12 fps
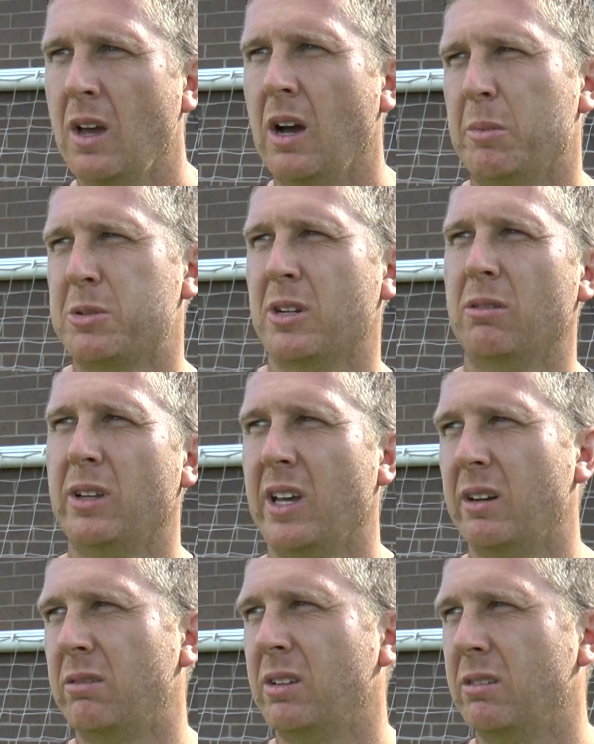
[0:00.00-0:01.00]
Oh, absolutely,
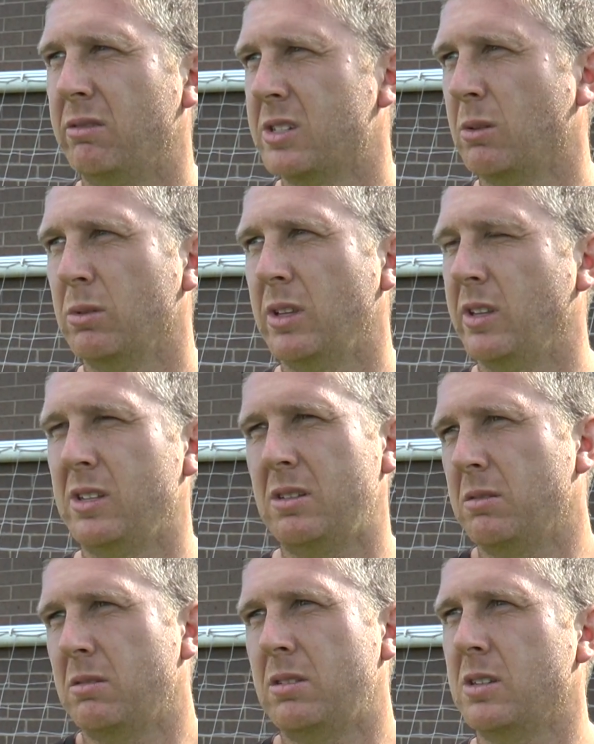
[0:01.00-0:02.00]
yeah. This
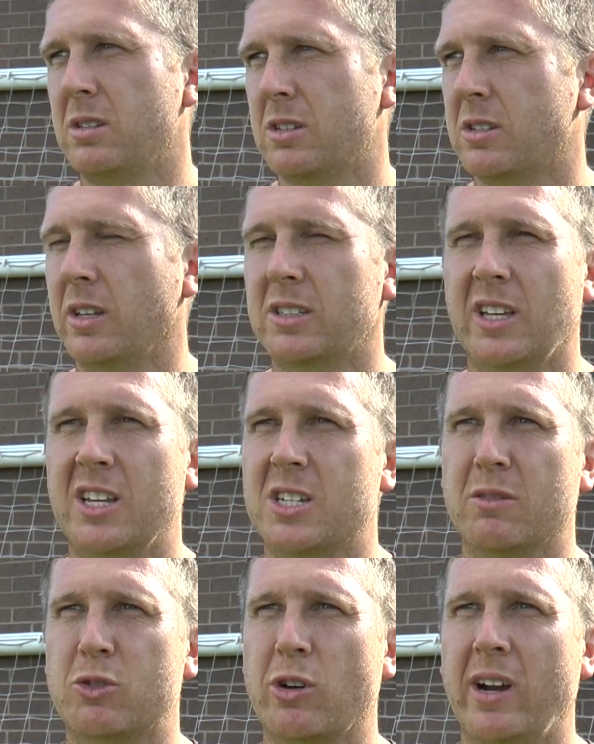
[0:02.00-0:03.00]
is just an
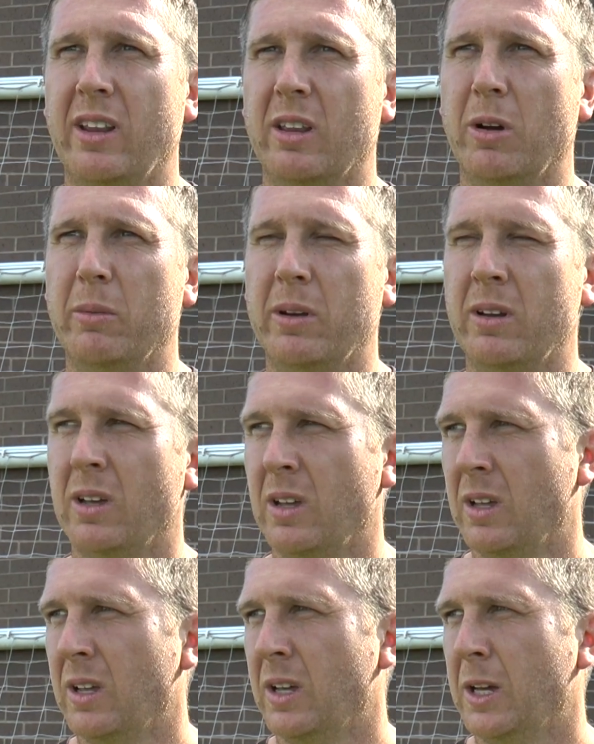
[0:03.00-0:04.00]
extension of training at the
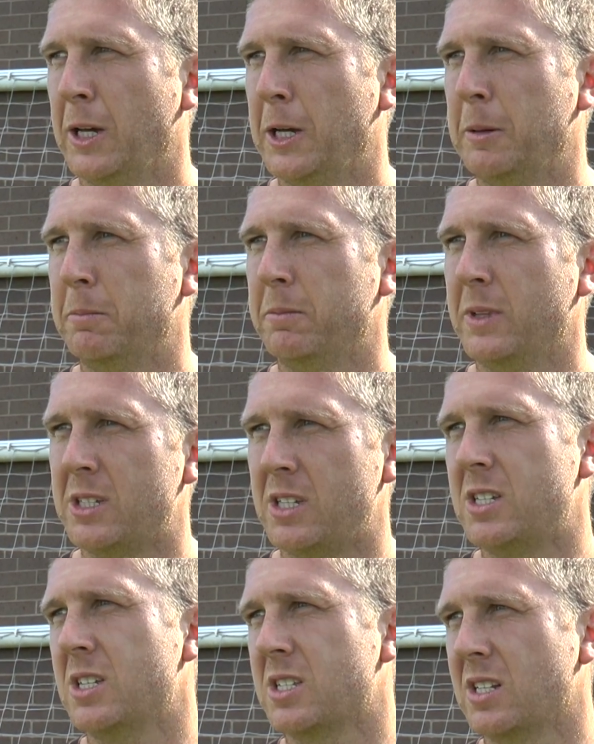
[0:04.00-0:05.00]
moment. This
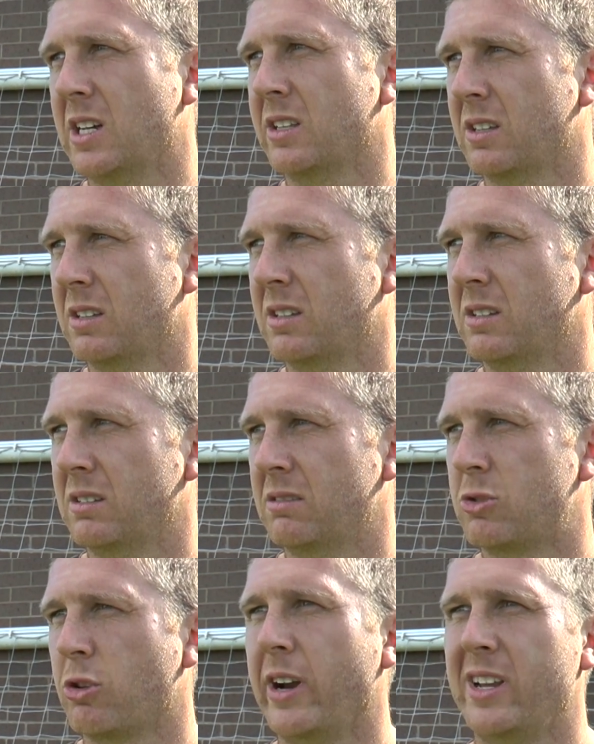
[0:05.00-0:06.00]
is just another
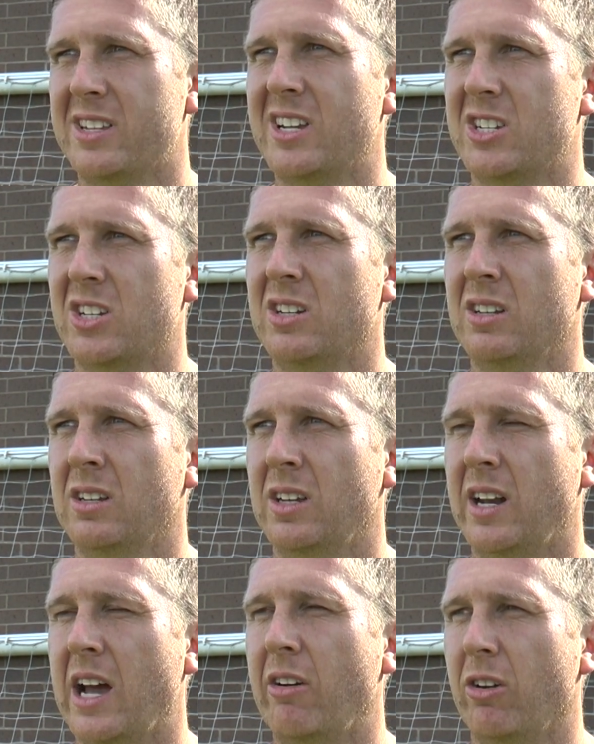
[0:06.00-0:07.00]
training session
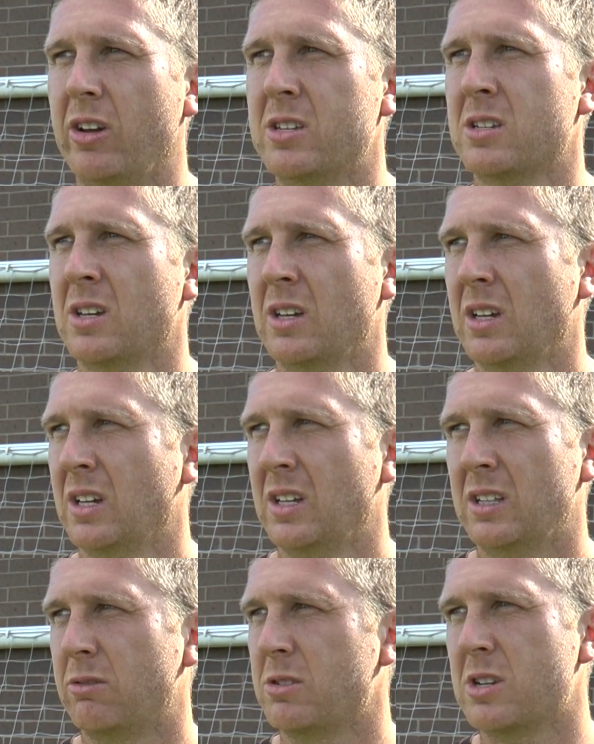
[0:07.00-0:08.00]
in our eyes.
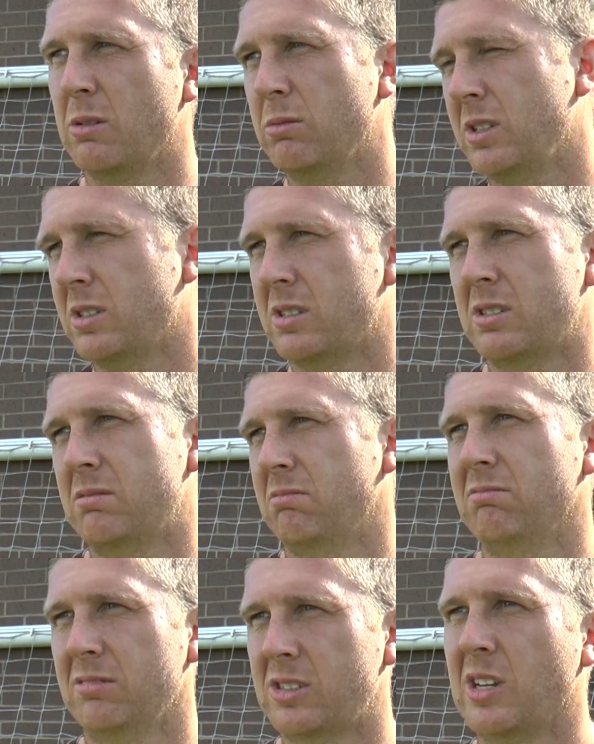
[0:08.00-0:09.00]
The result is
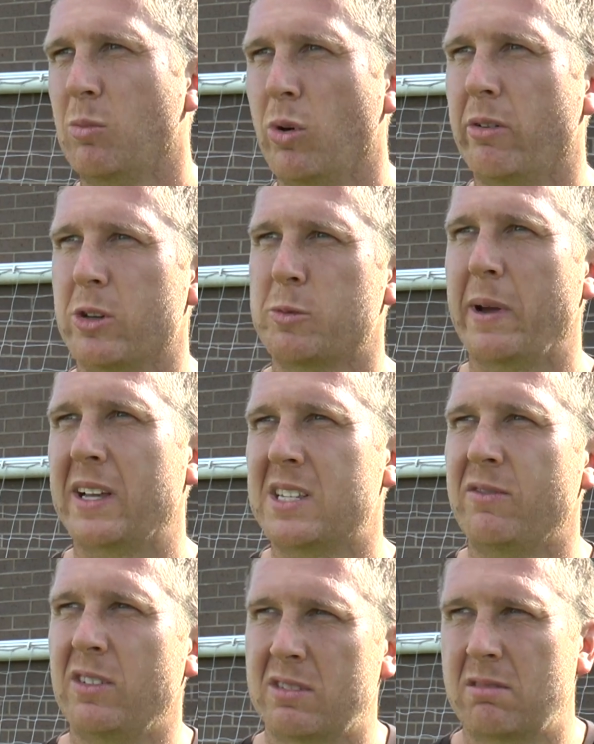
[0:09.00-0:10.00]
somewhat
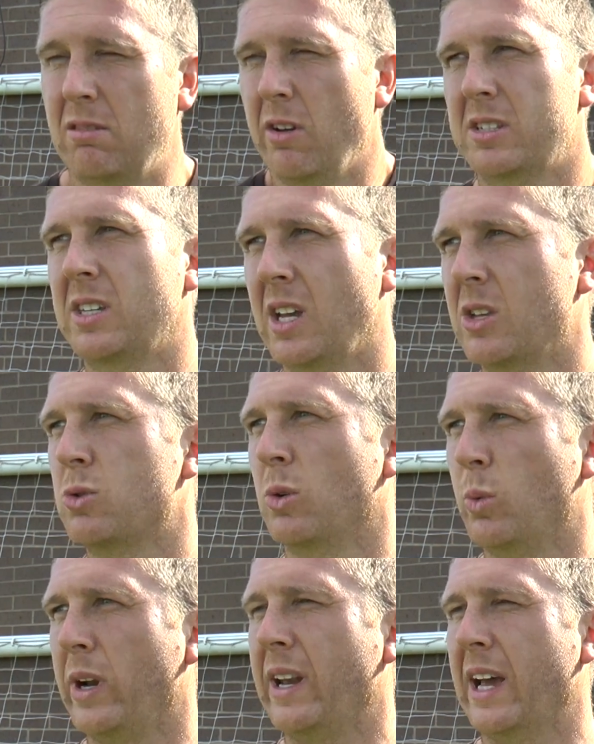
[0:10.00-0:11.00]
irrespective. It's nice to get into
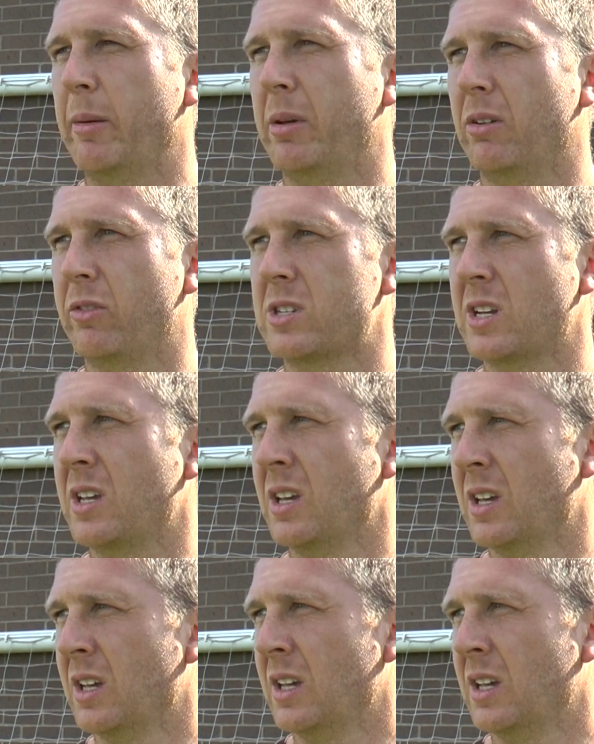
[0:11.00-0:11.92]
a winning habit, obviously.